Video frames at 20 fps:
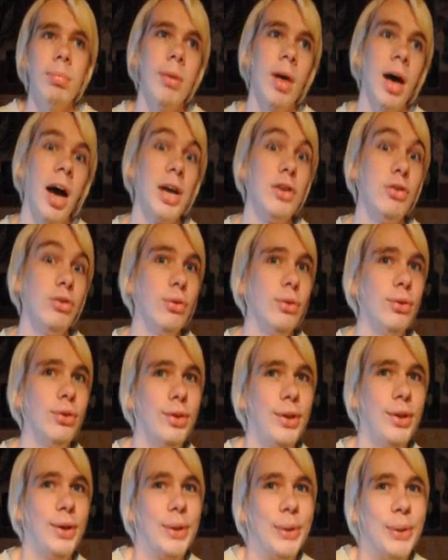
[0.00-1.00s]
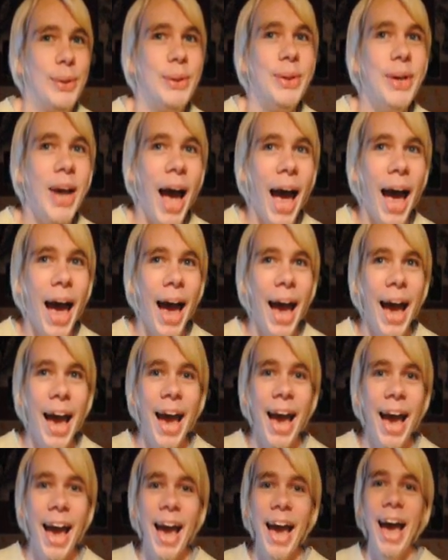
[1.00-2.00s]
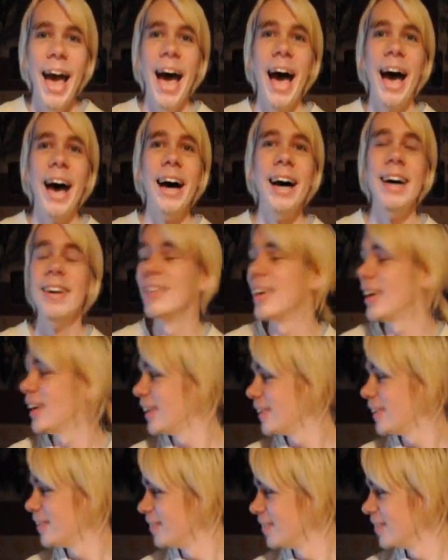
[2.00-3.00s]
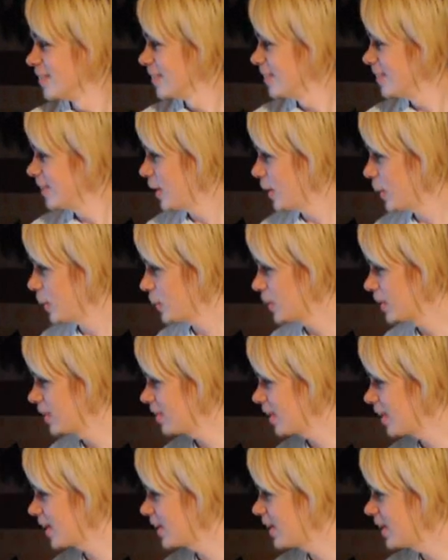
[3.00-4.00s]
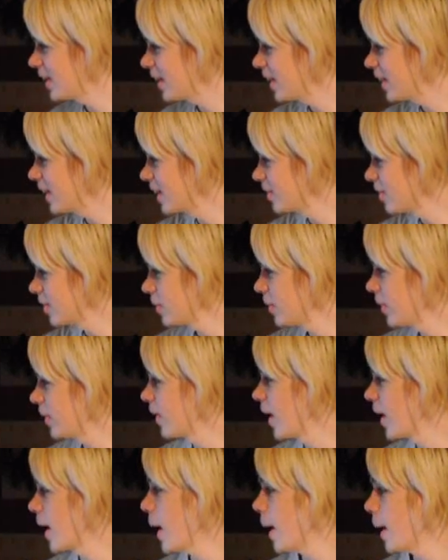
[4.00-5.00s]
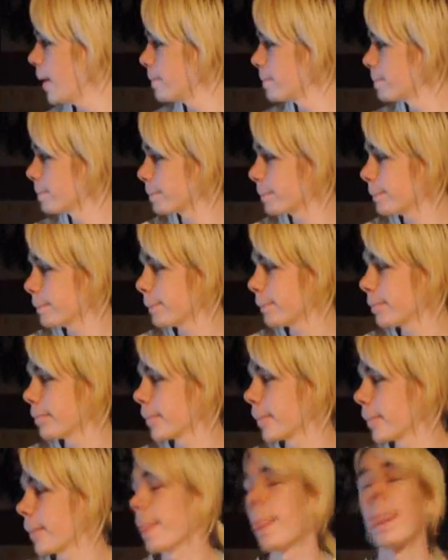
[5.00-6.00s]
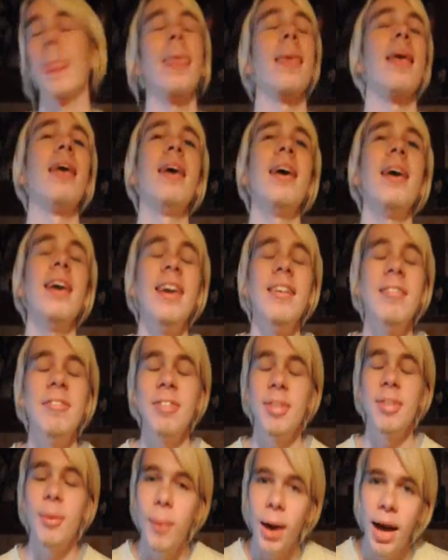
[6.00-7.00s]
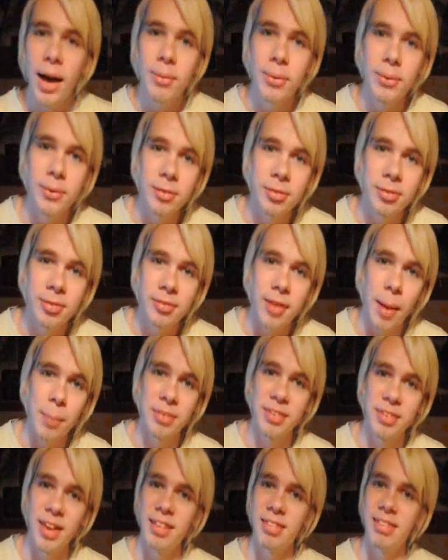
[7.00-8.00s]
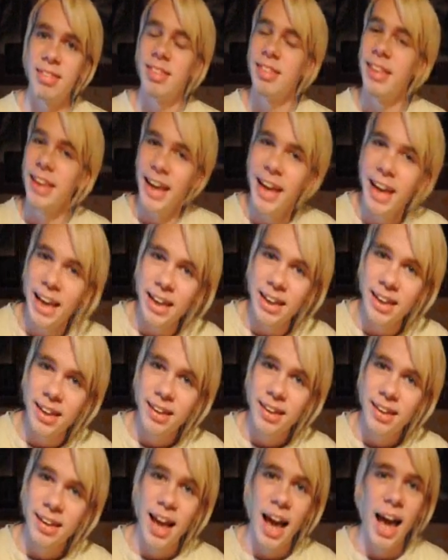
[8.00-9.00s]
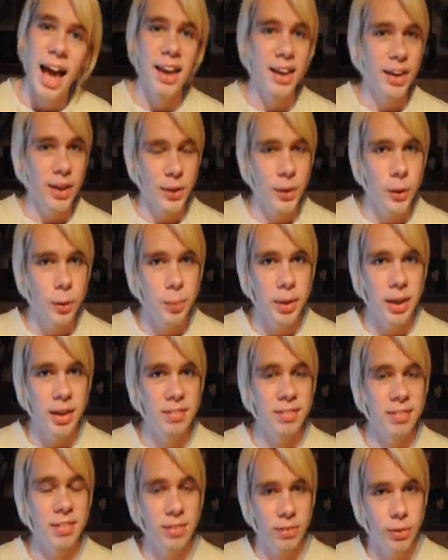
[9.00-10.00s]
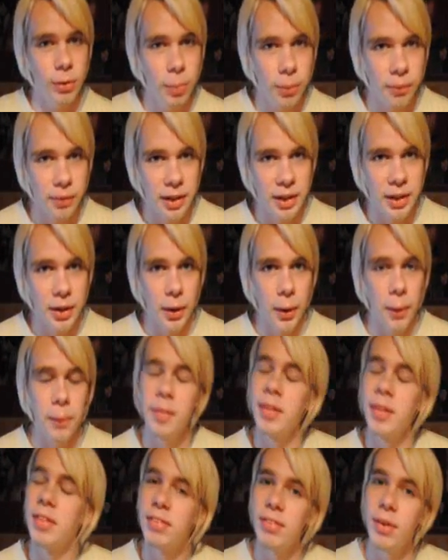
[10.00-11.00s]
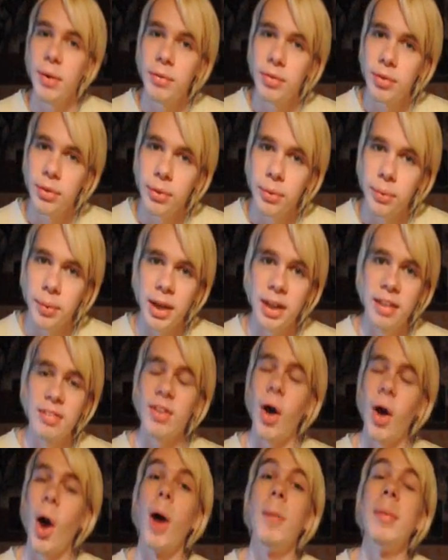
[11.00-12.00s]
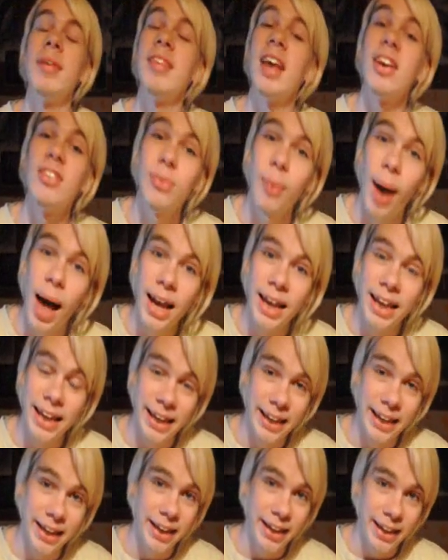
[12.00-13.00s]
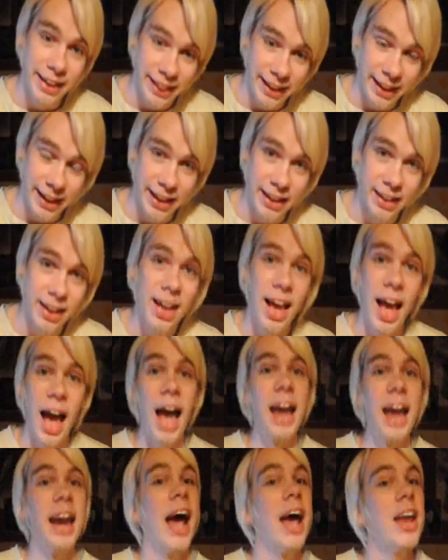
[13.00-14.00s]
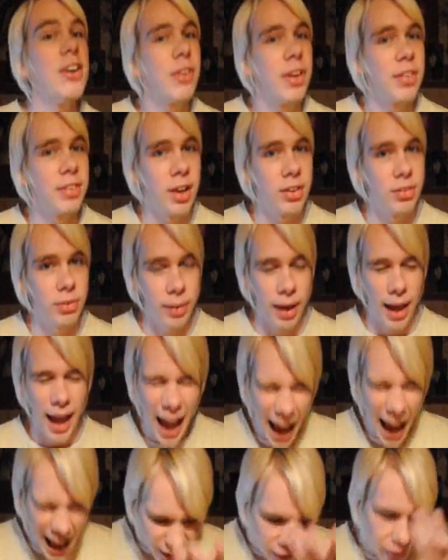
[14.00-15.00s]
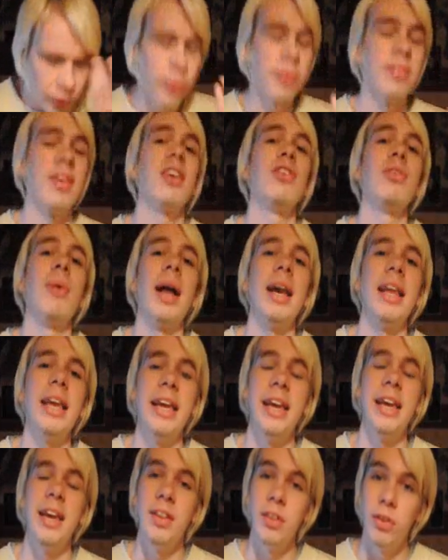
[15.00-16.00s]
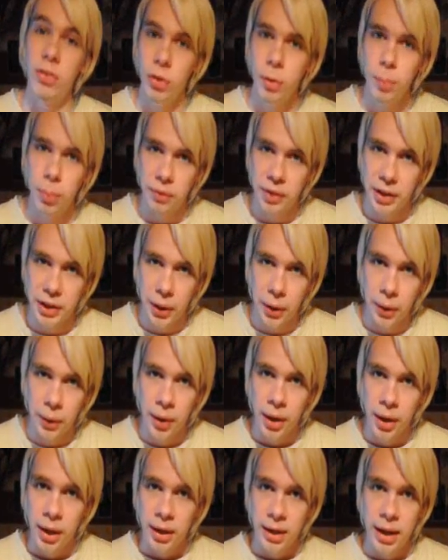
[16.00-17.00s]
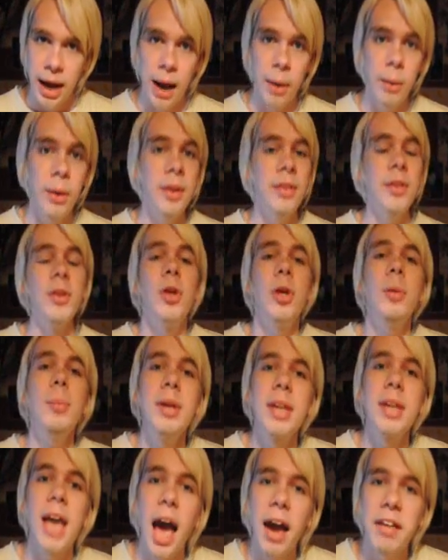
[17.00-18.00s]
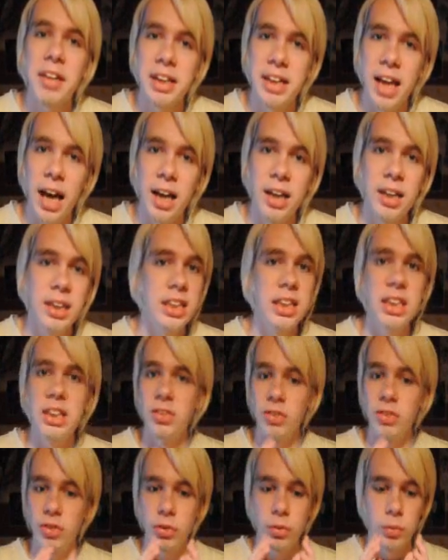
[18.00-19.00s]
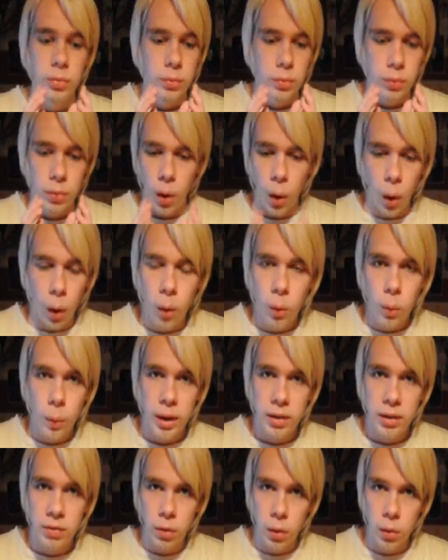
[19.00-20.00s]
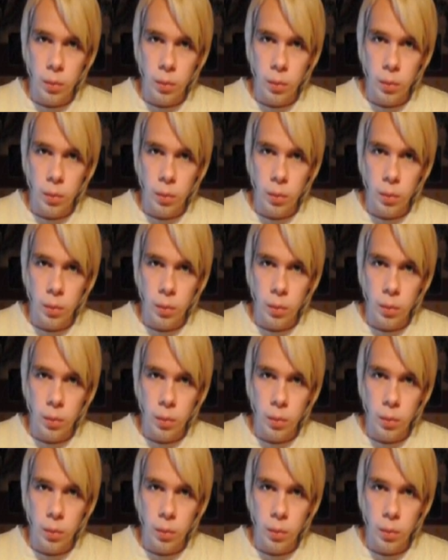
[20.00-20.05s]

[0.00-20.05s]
I choose to. 1 second here, I think it was right. If the werewolf represents the id, and human is the superego, then so too is homosexuality the id, and heterosexuality the superego. Now, the human character is always